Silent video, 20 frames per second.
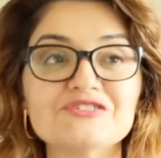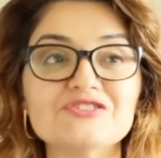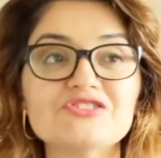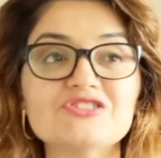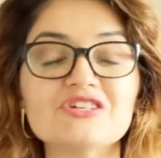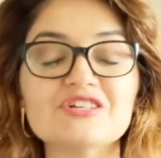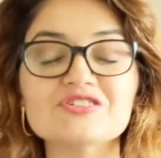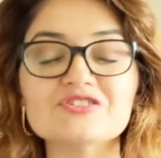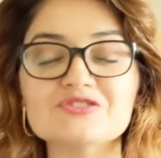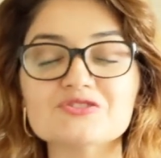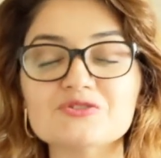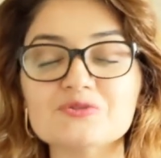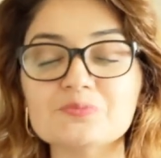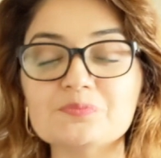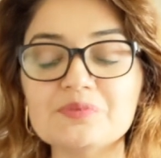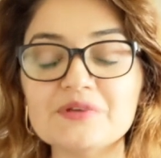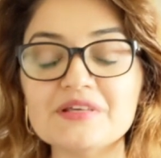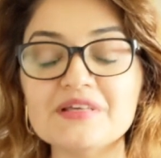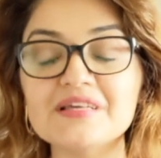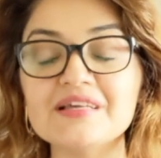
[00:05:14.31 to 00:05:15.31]
just to
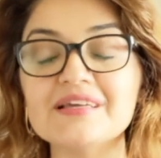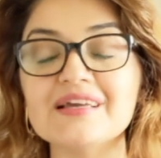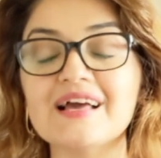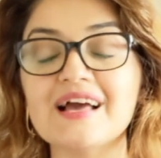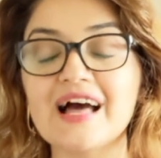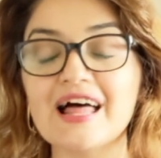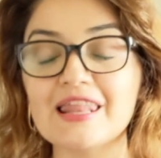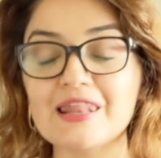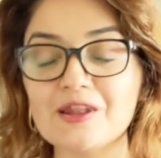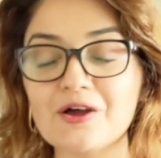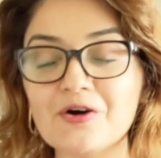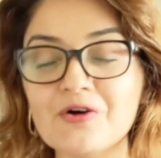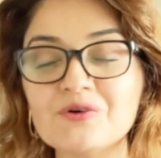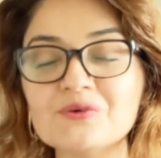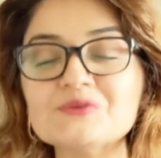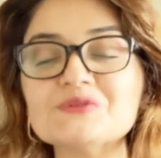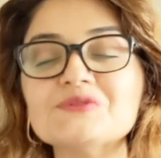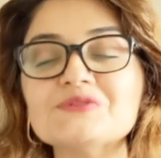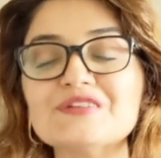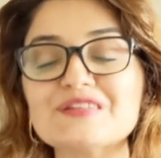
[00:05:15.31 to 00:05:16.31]
be
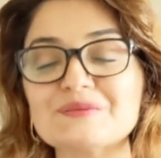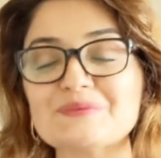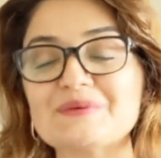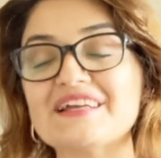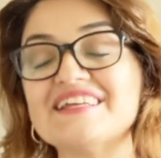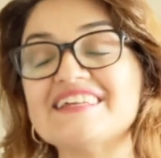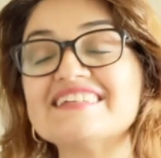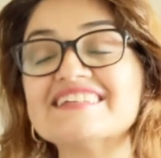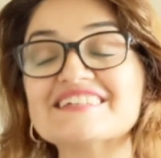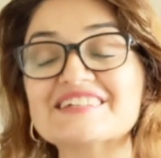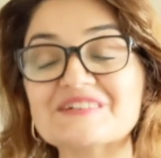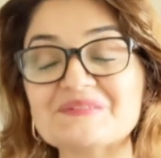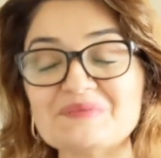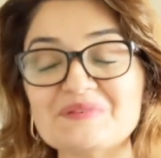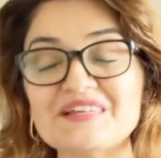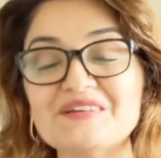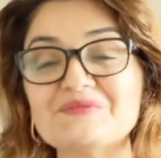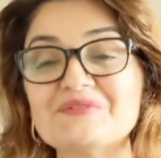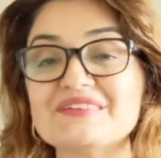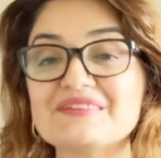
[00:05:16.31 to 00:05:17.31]
alone with my inner
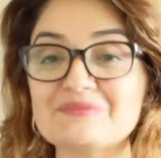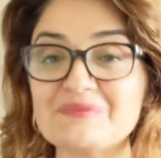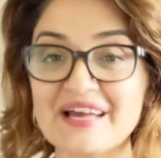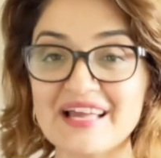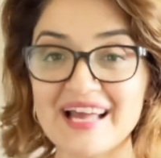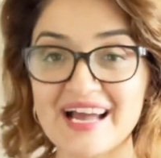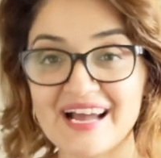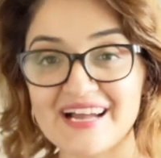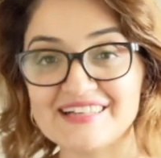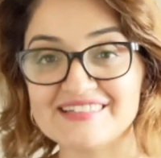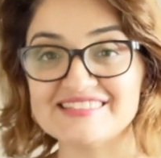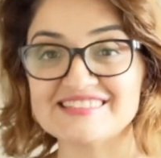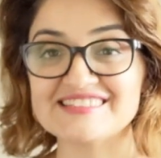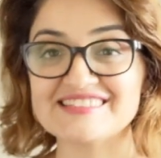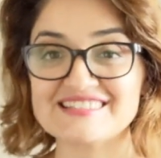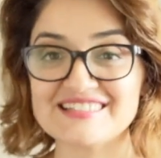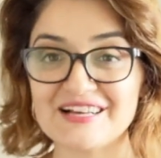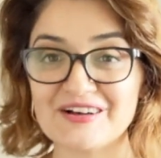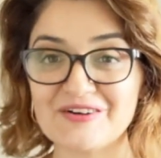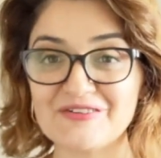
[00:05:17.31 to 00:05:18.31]
being, with my higher
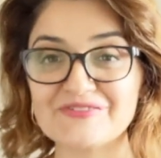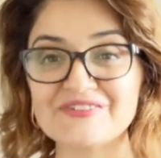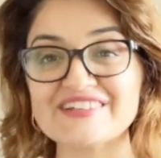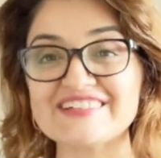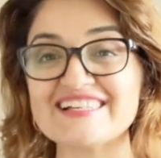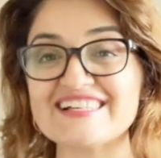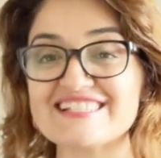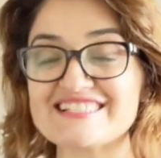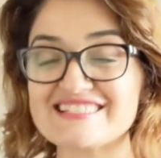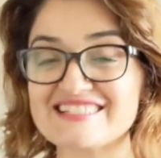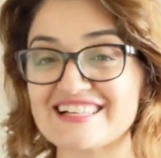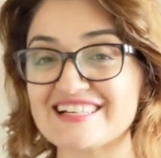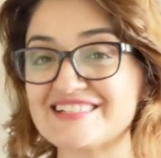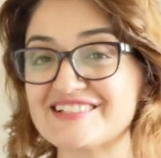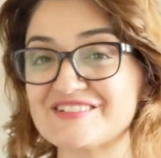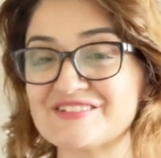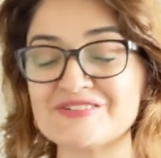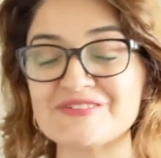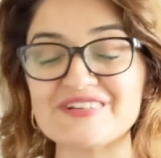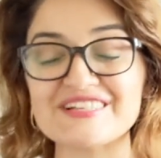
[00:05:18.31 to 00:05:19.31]
self. And I
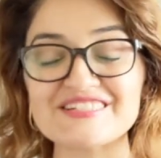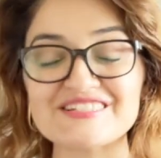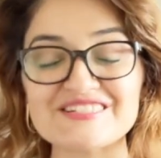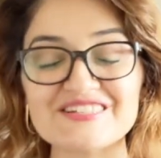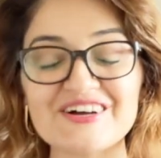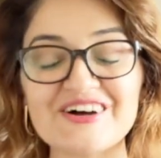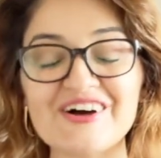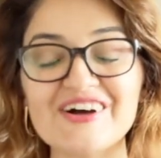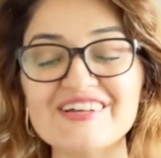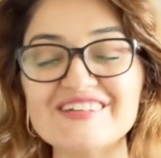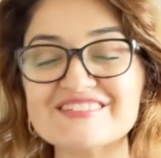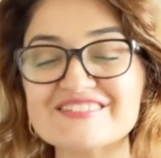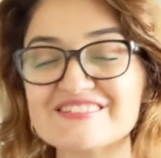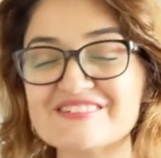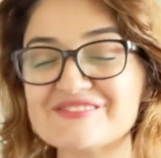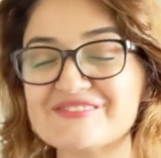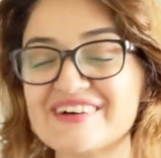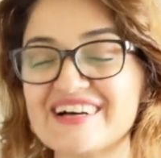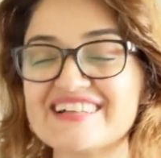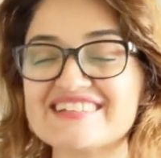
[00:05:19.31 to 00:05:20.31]
started to enjoy
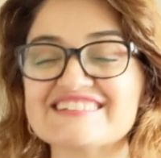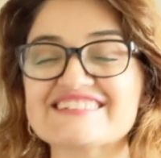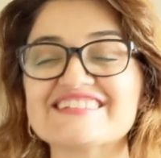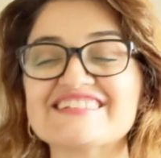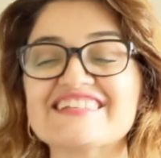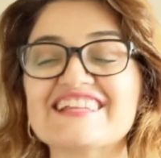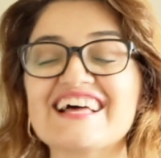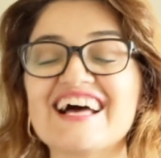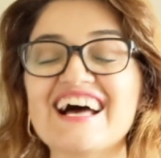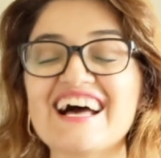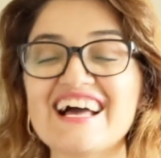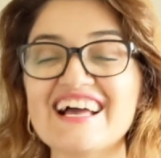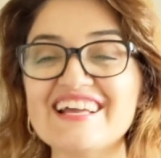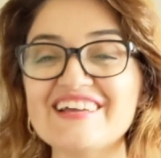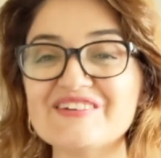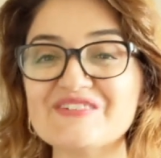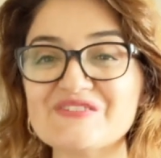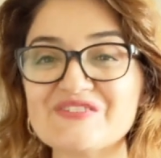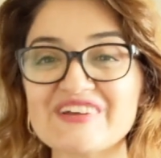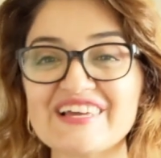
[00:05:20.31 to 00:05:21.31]
so much
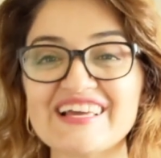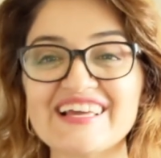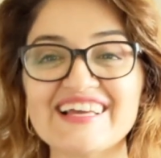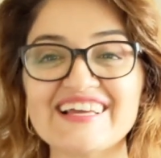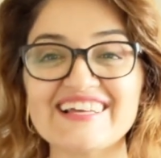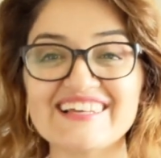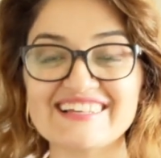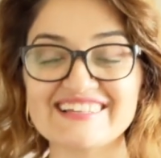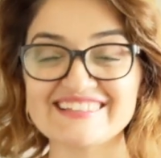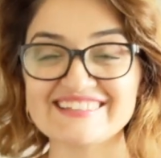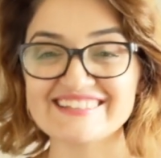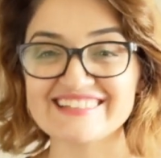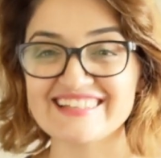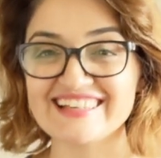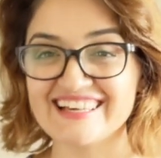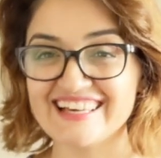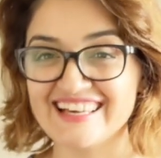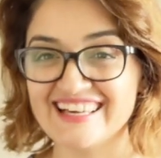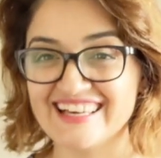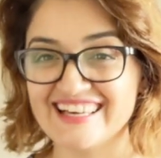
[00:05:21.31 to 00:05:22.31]
life, and